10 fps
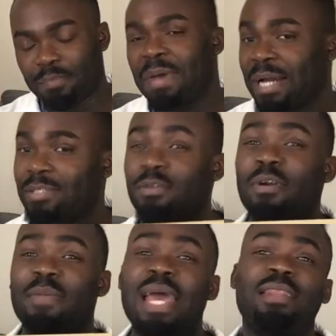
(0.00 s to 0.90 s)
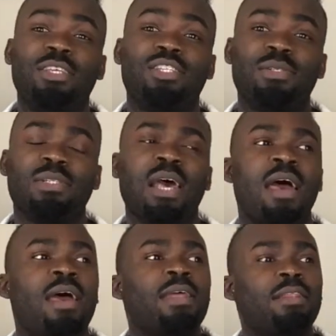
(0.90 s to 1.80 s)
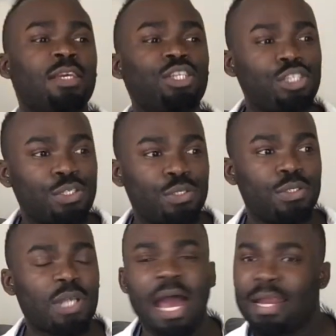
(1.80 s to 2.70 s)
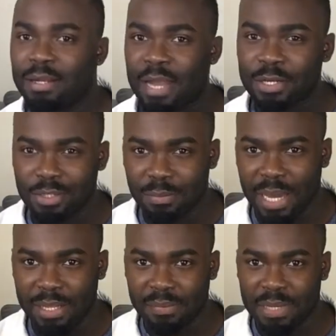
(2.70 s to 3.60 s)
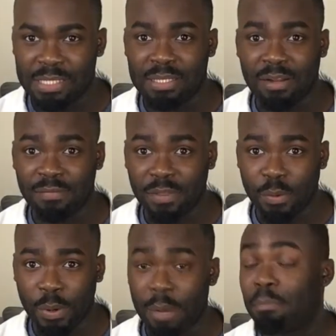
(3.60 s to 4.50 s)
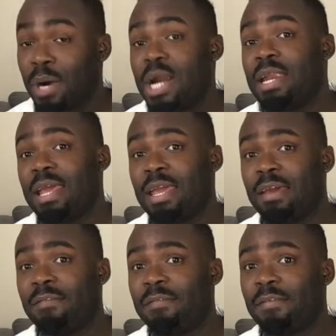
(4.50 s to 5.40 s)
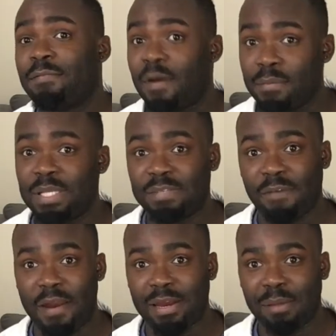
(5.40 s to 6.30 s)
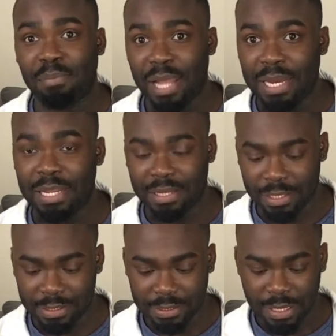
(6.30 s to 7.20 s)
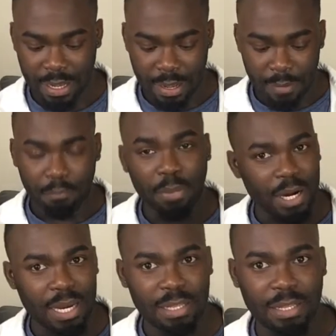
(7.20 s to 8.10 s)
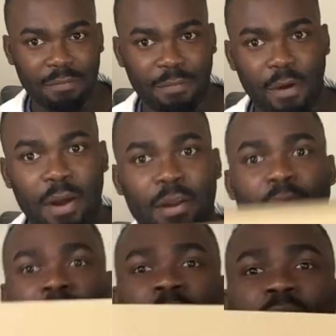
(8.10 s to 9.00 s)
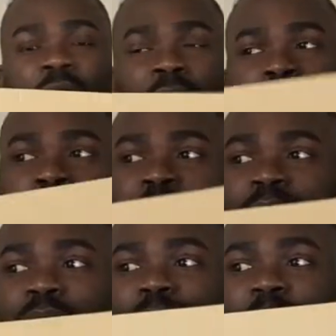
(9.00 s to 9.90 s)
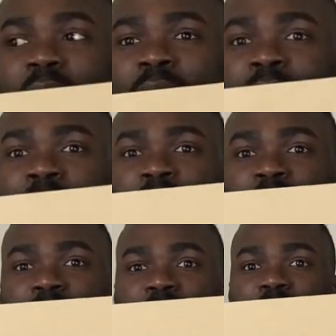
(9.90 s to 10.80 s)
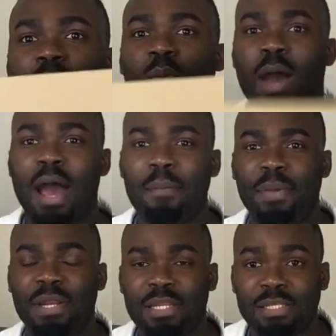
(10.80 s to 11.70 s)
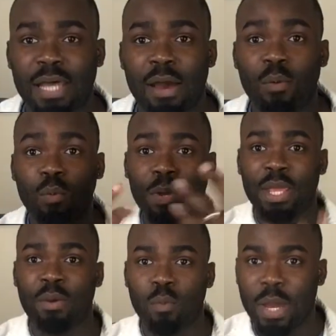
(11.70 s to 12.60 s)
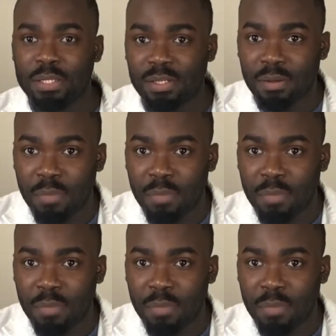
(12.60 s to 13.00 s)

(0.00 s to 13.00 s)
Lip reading: backstory behind these shoes. These shoes, I didn't actually buy them myself. They were a birthday gift from this friend that I'm planning this birthday thing for. And what happened is that we went to the